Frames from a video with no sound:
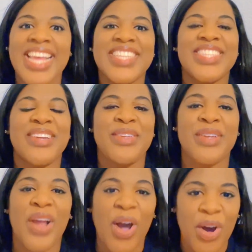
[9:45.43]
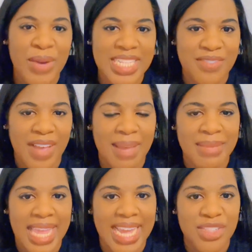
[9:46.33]
So you can always find
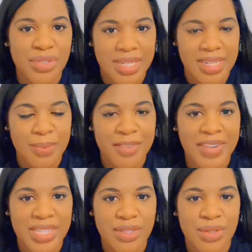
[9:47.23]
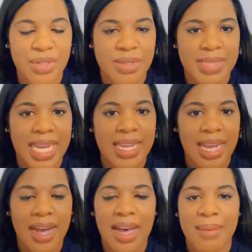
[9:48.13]
me at
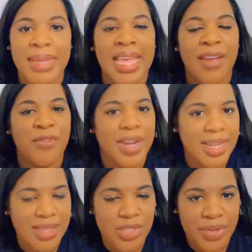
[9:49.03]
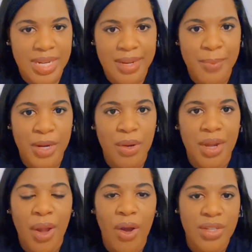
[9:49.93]
trinityprofessionalgroup.com, Freddie the Trinity Pro
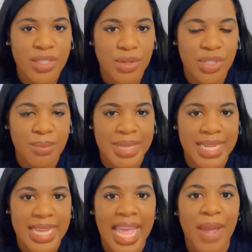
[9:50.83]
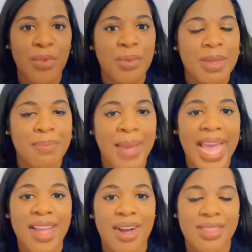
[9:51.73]
on all social media, and we'll be
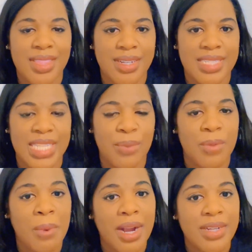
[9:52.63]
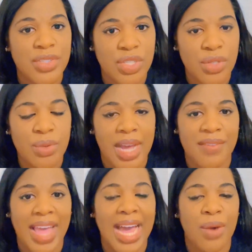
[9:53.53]
back on Thursday with part 2 of
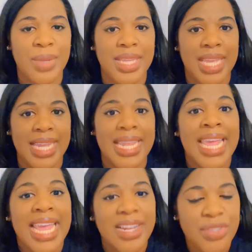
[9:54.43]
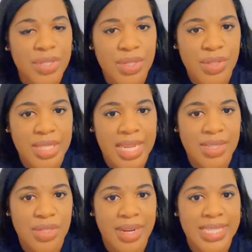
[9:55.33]
how how we can introduce
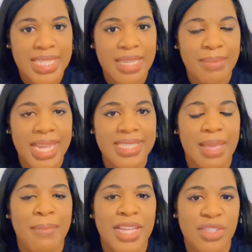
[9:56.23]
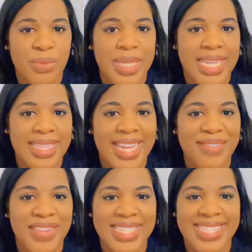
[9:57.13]
change to our teammates and make sure we get that
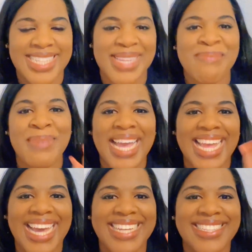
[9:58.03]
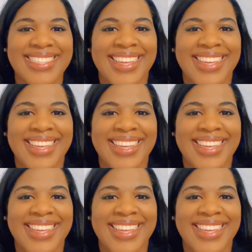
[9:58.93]
efficiency. Bye, guys.